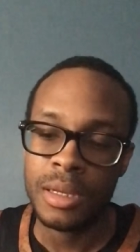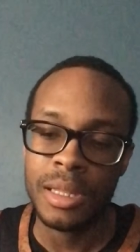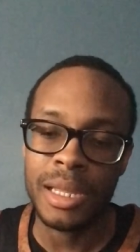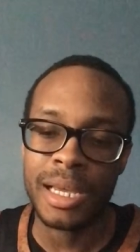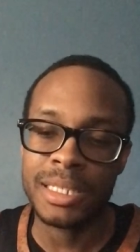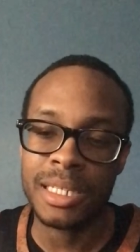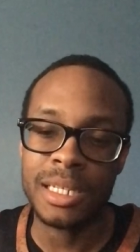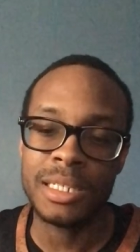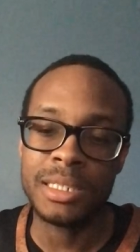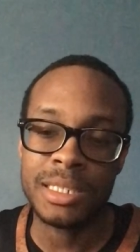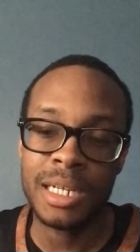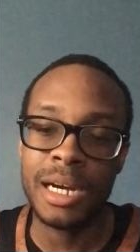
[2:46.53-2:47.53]
like I said,
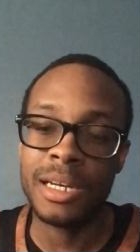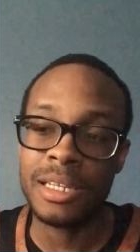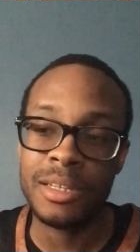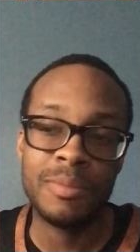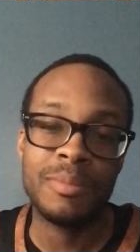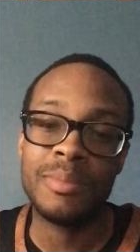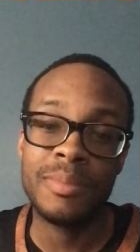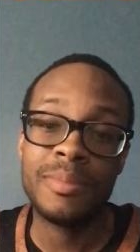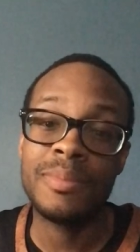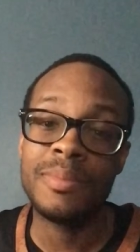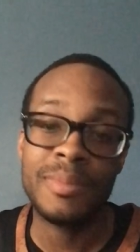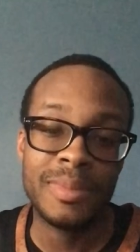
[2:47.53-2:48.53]
Johnny,
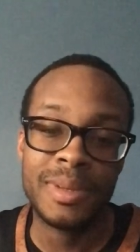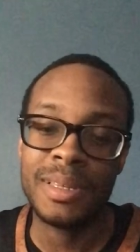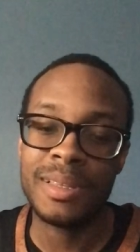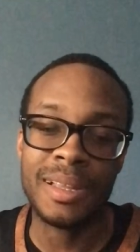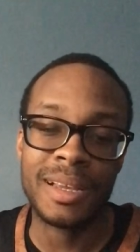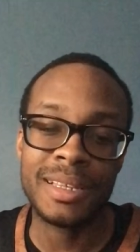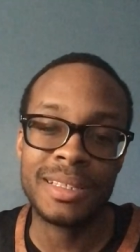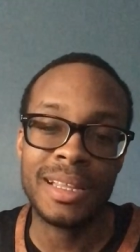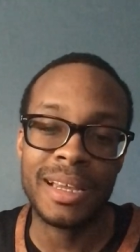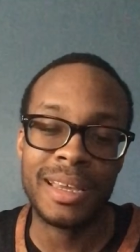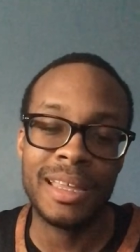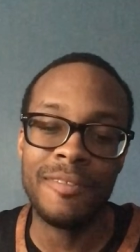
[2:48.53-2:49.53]

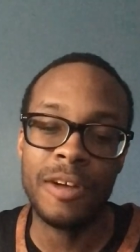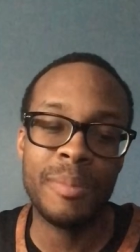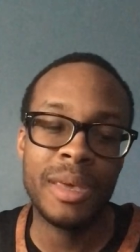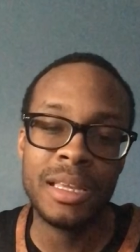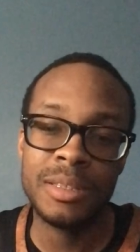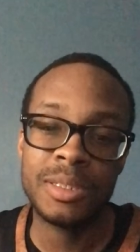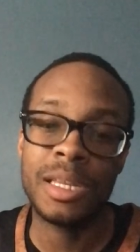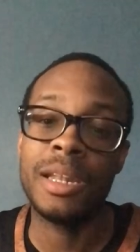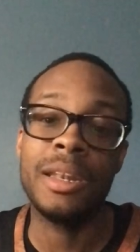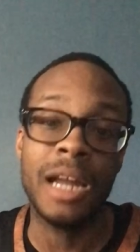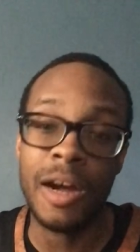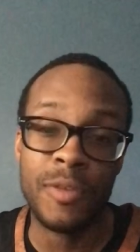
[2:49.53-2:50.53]
like info means,
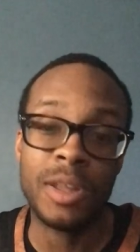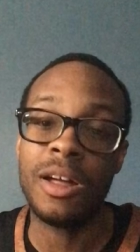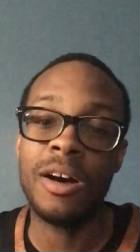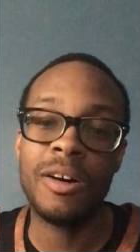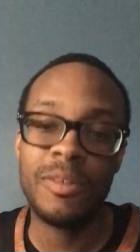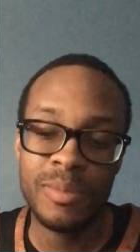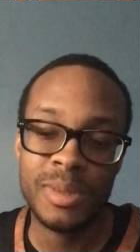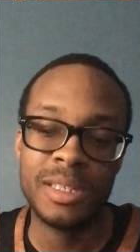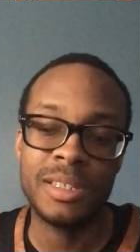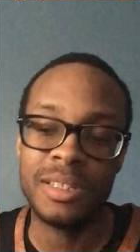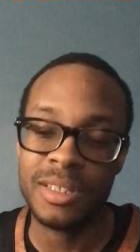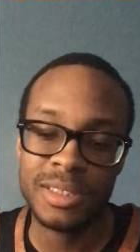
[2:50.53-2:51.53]
not for long.
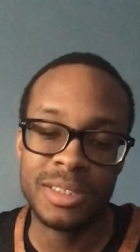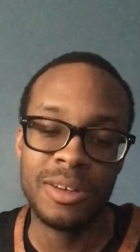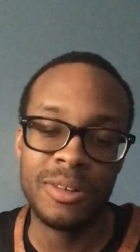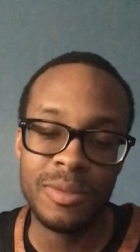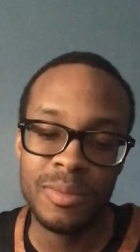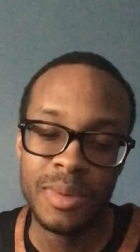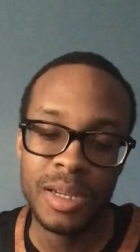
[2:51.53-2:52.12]
So